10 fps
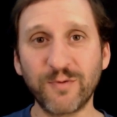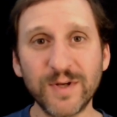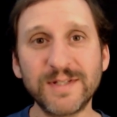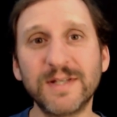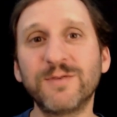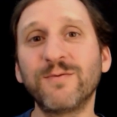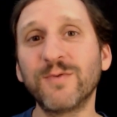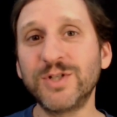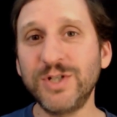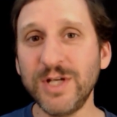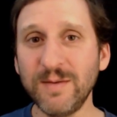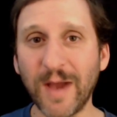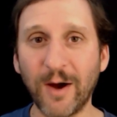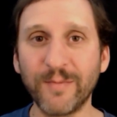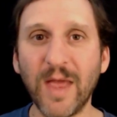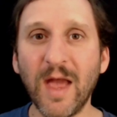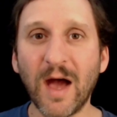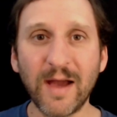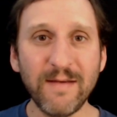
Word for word: For instance for Gmail uh,